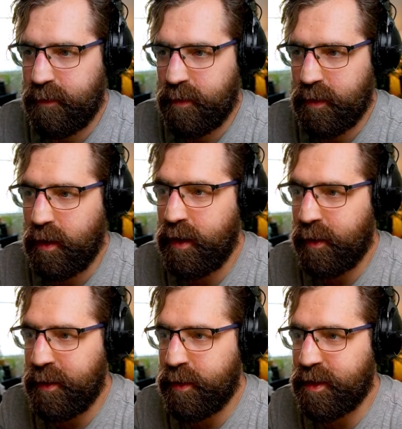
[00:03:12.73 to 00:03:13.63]
Well, I
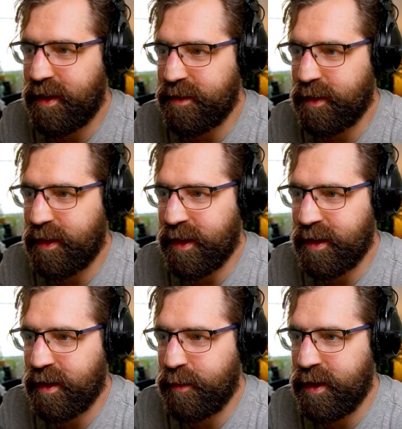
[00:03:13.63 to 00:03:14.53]
mean, we could test the thing.
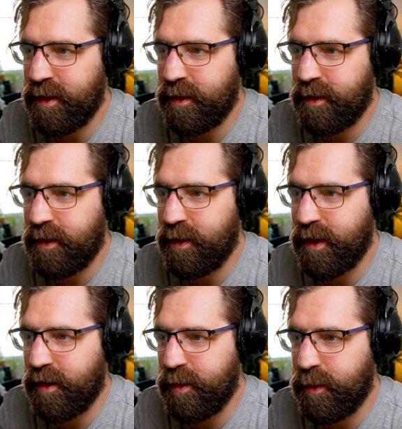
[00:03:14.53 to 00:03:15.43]
Can we, in
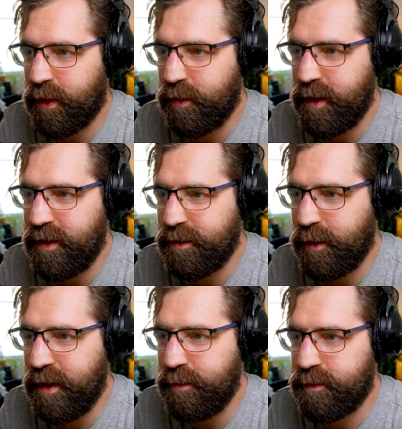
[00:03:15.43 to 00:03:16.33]
theory, put 3 this
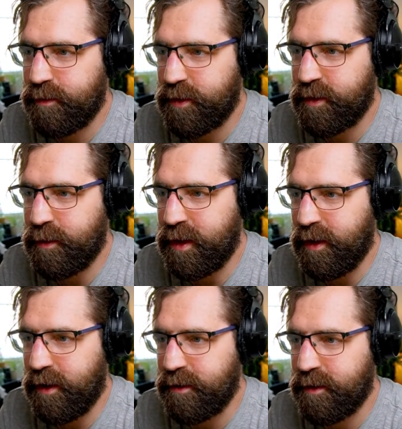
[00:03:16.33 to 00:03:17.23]
way? Presumably
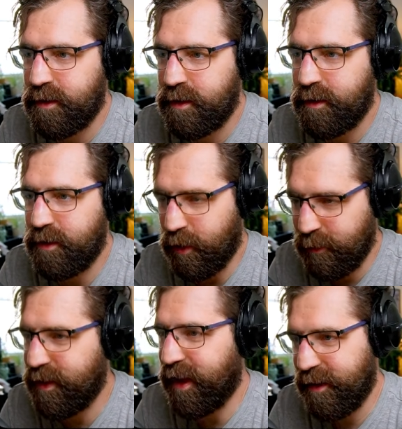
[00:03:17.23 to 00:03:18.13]
not. No.
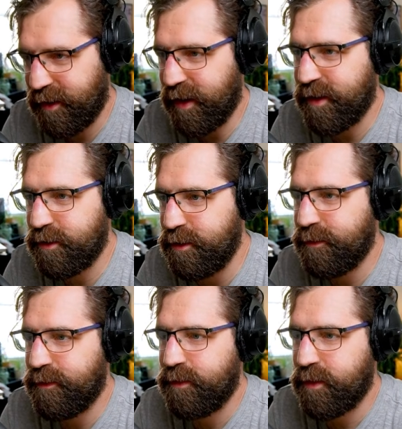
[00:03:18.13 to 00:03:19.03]
Yeah. Okay. Cool.
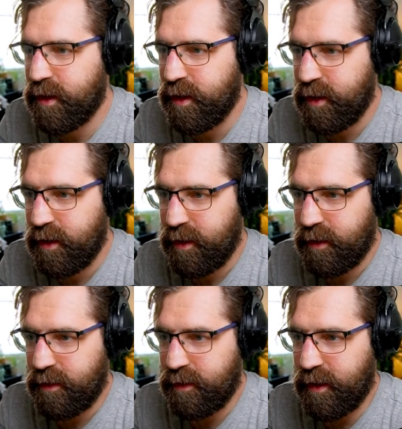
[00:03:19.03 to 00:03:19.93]

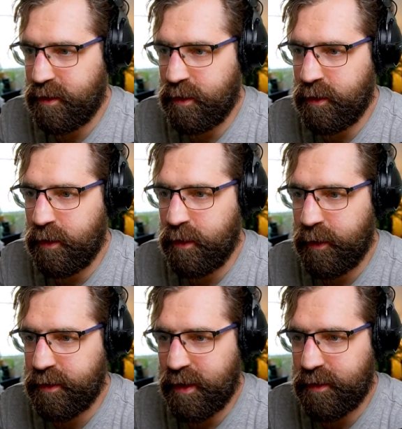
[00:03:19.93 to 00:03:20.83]
So then your other
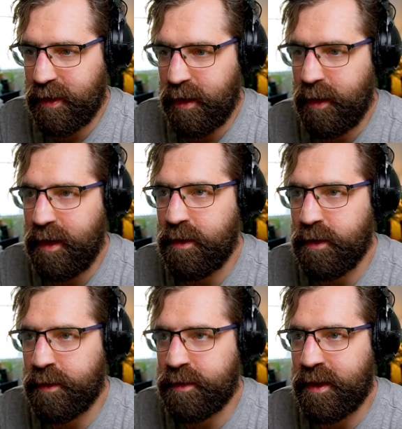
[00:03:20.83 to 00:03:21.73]
one's gonna have to go that way. Your
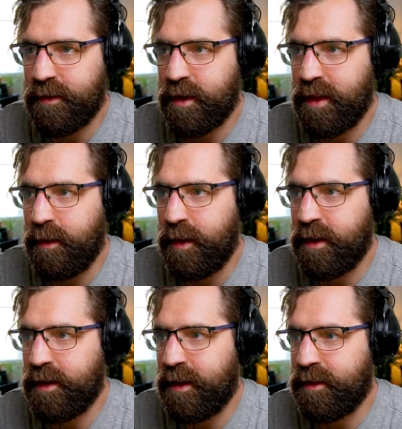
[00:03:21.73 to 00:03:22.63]
other one's gonna have to go that way. You're
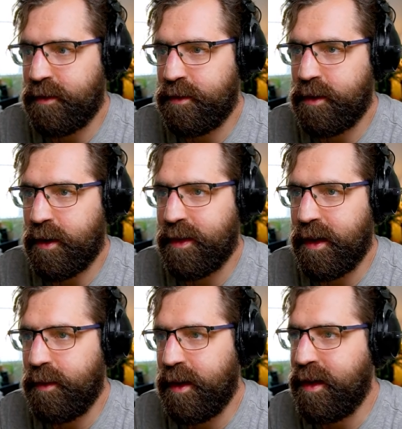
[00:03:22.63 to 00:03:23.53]
gonna have 2 going
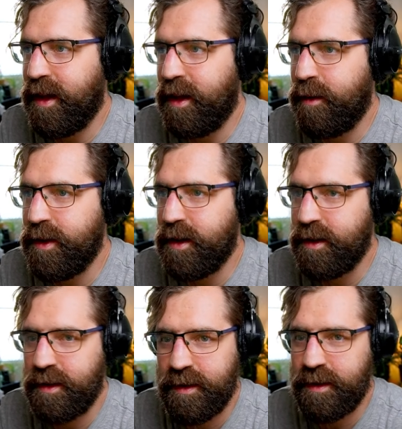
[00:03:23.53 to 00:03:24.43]
that way, and we're
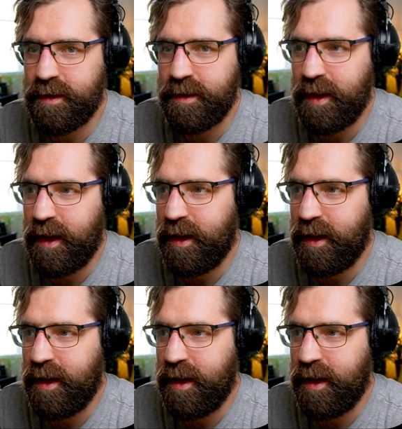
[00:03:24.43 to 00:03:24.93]
done. Yay.